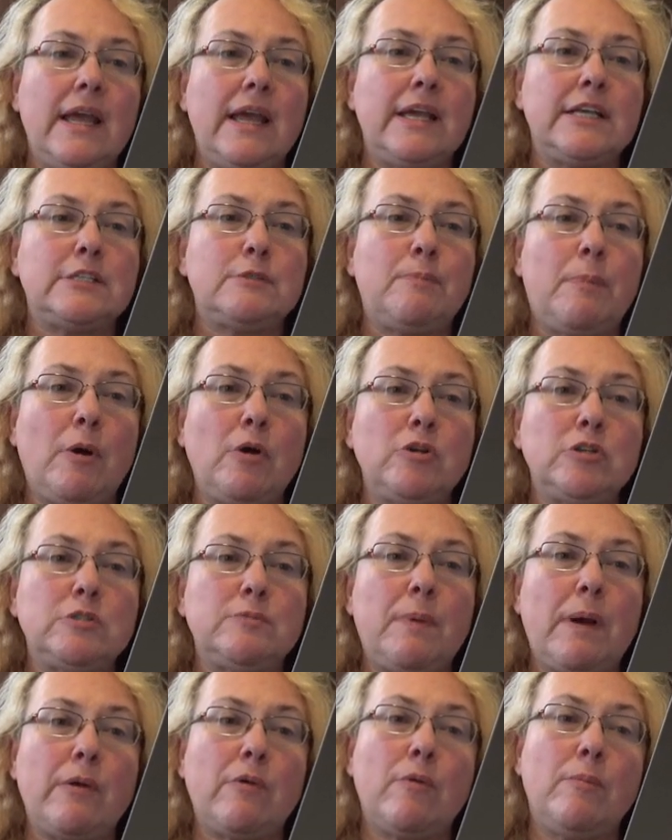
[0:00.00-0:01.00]

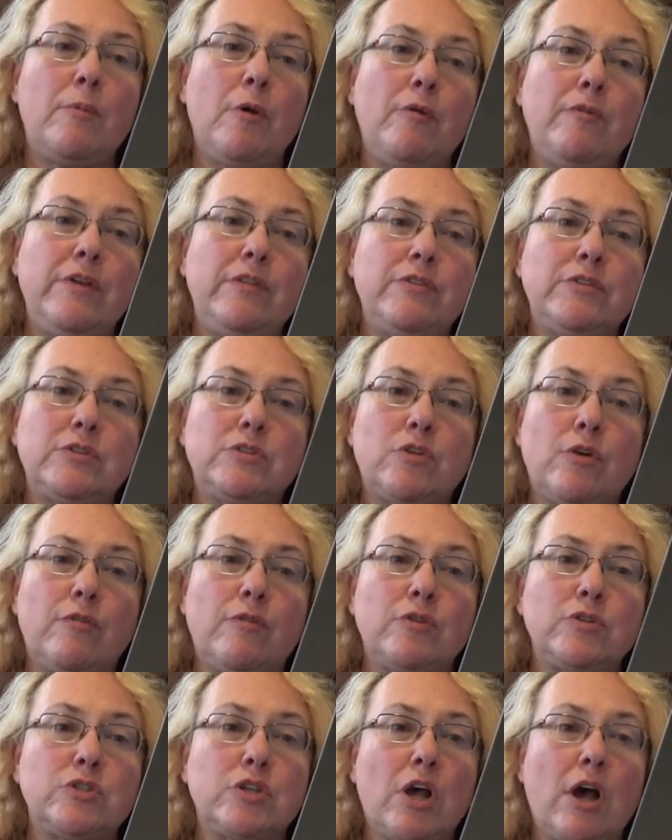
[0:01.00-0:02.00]
exposed by removing the
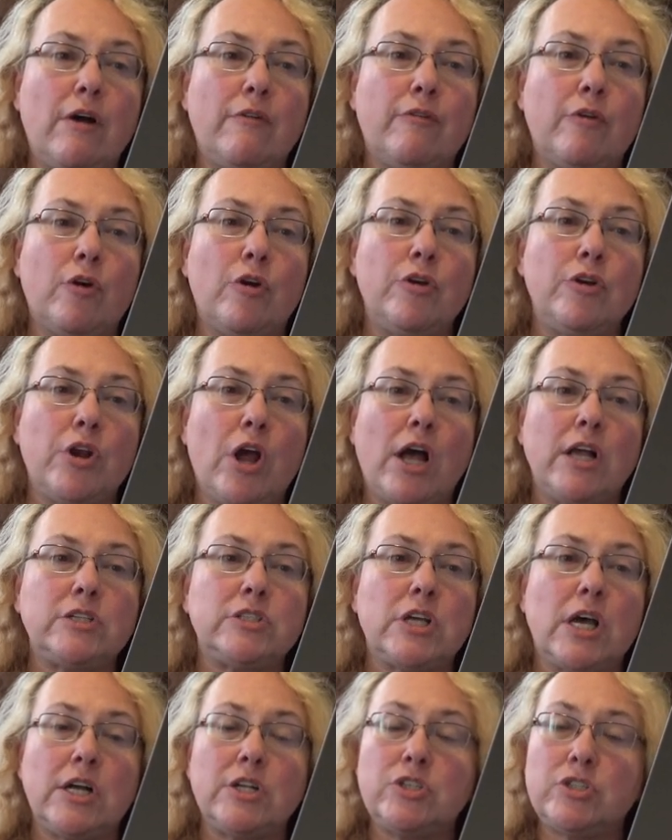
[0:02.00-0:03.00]
servo's cover are
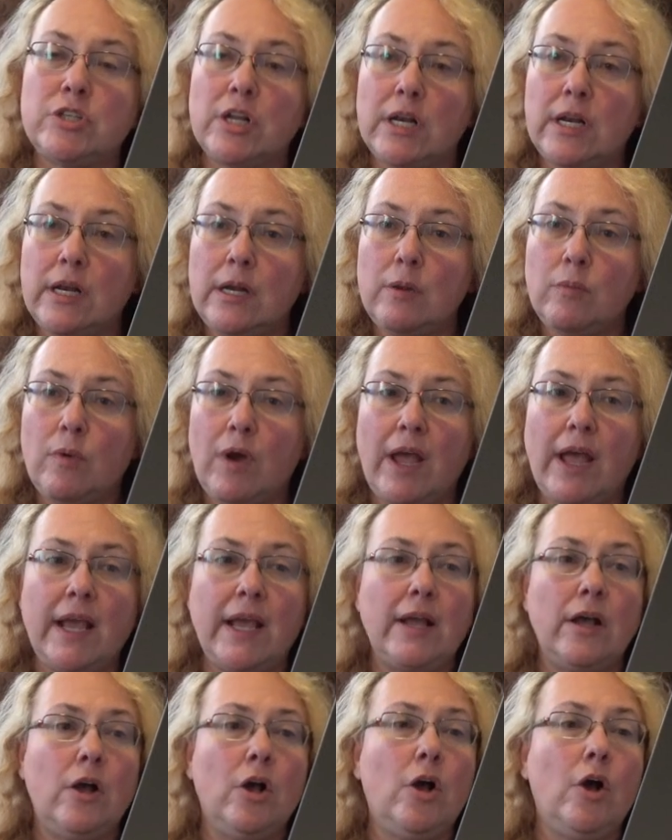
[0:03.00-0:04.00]
not touched in any
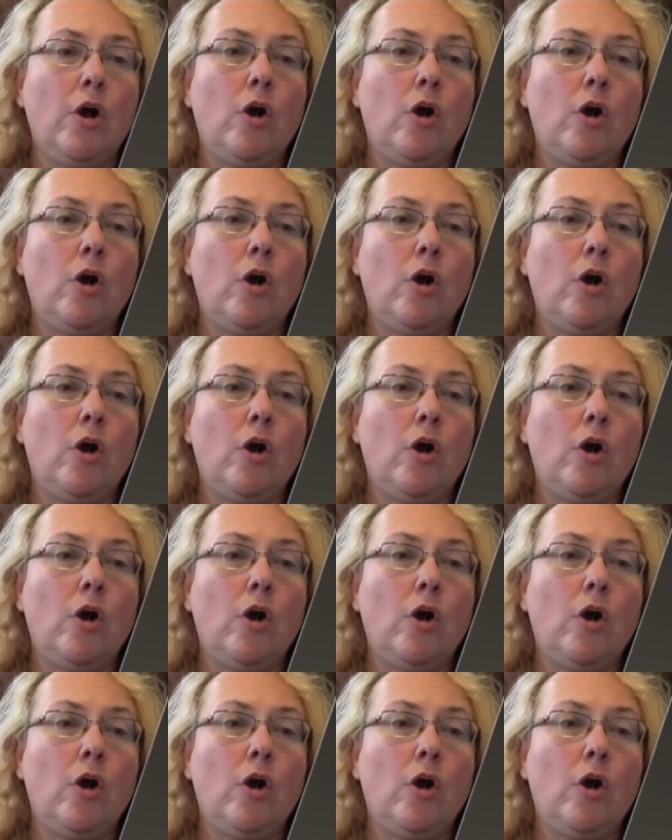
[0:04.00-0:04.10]
way.